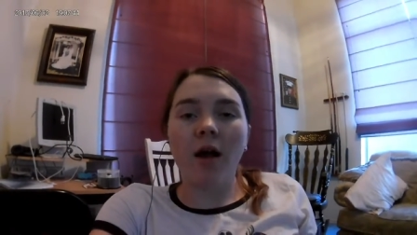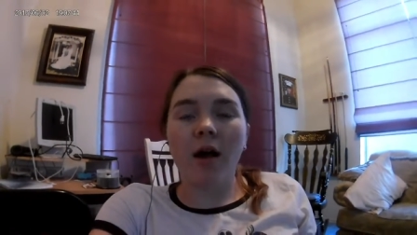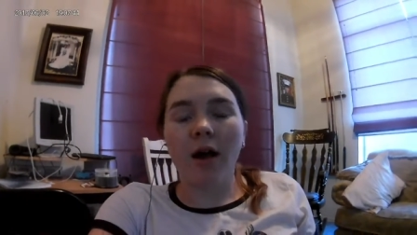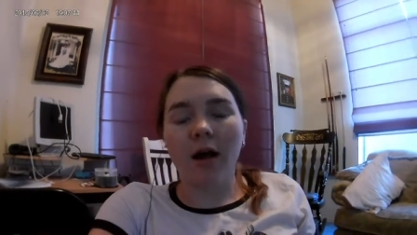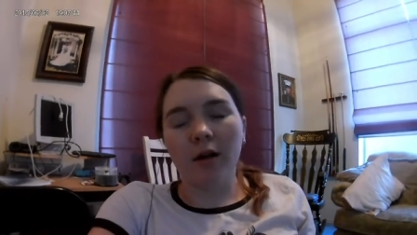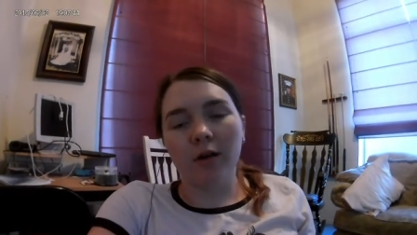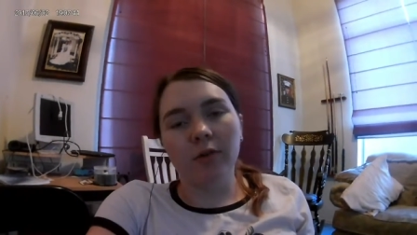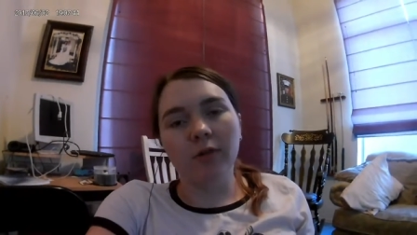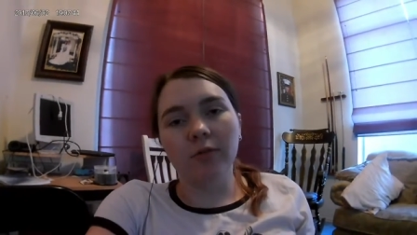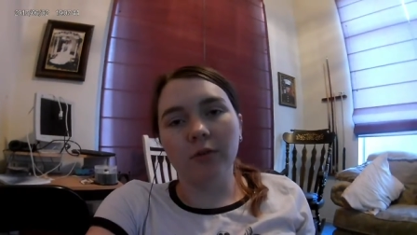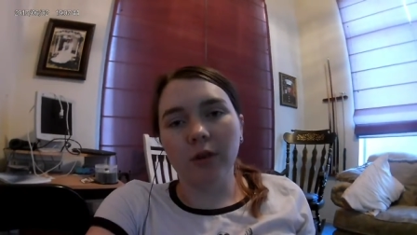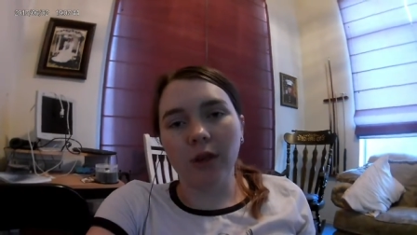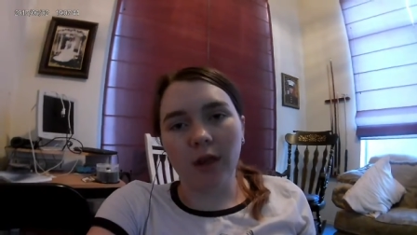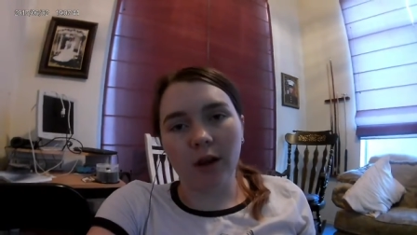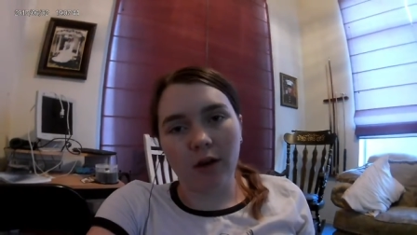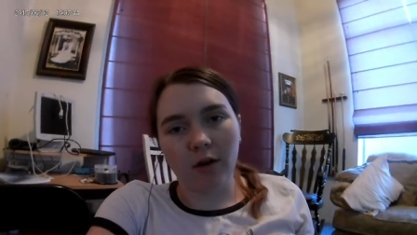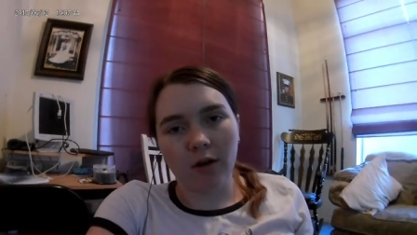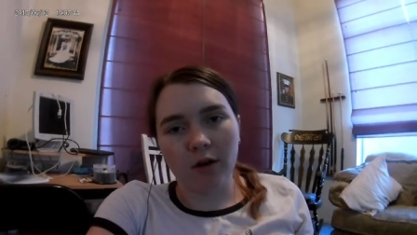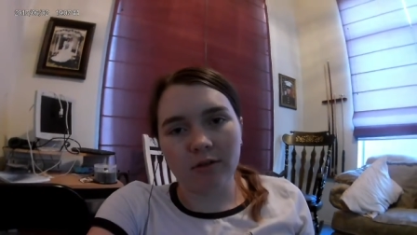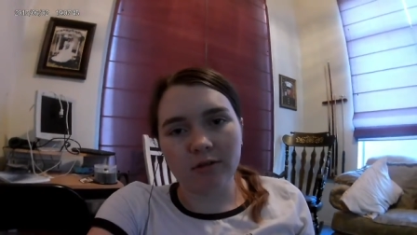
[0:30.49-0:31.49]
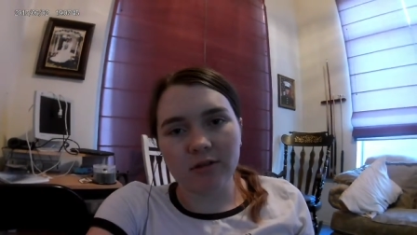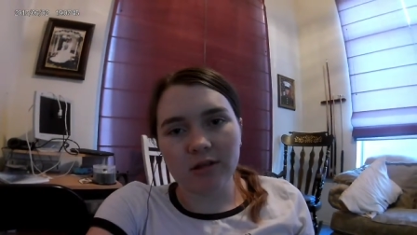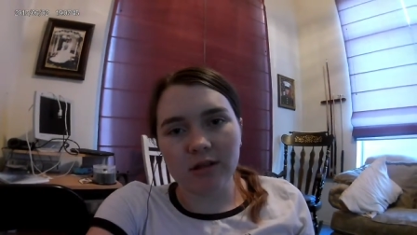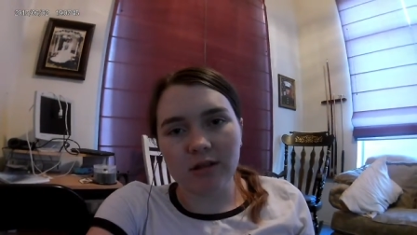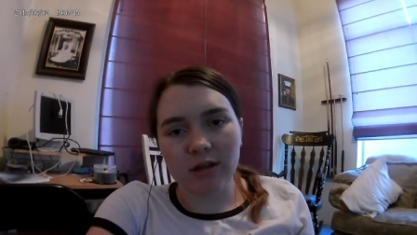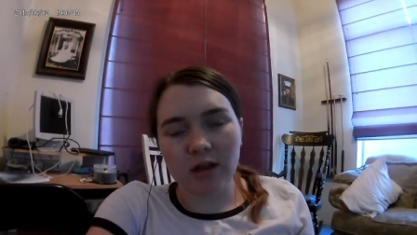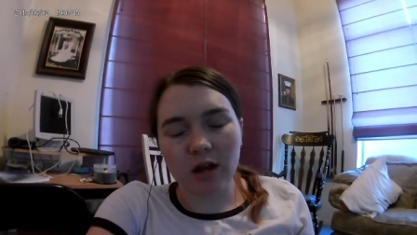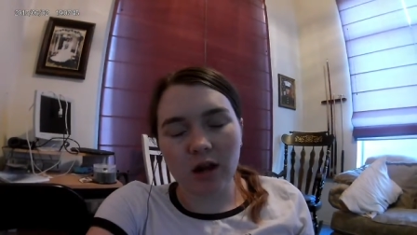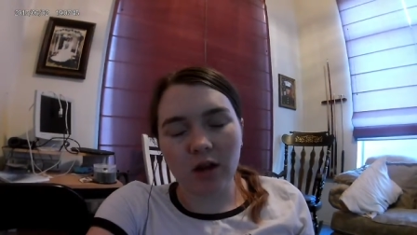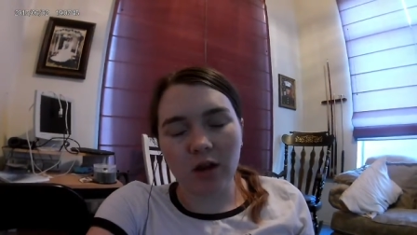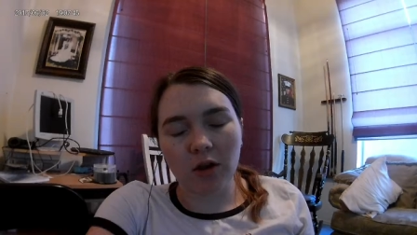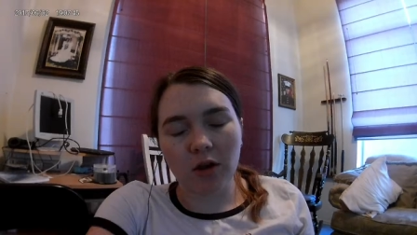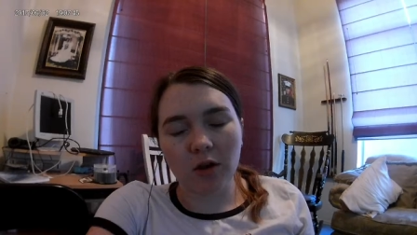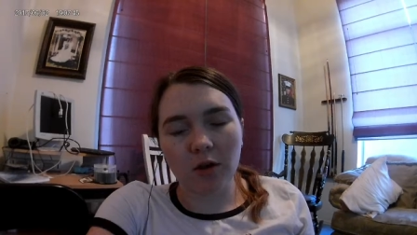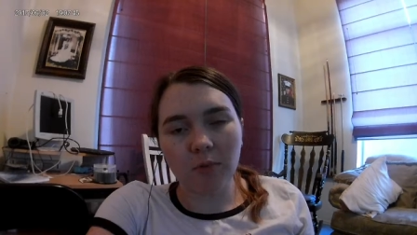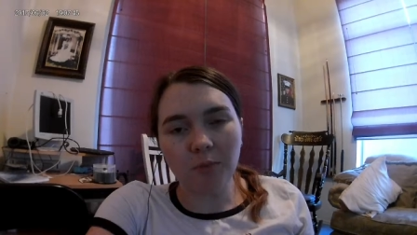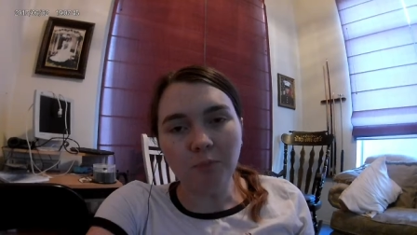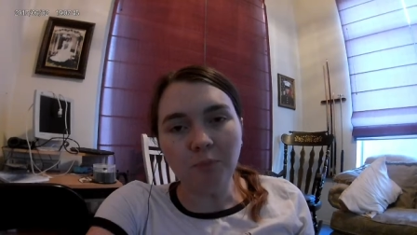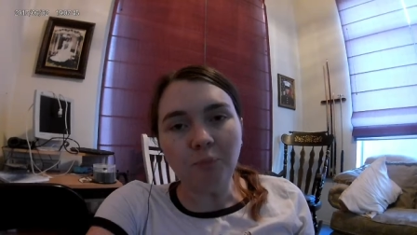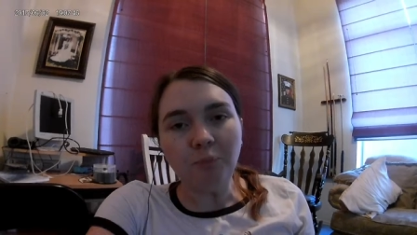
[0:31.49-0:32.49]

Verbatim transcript: I don't really know how this is gonna go.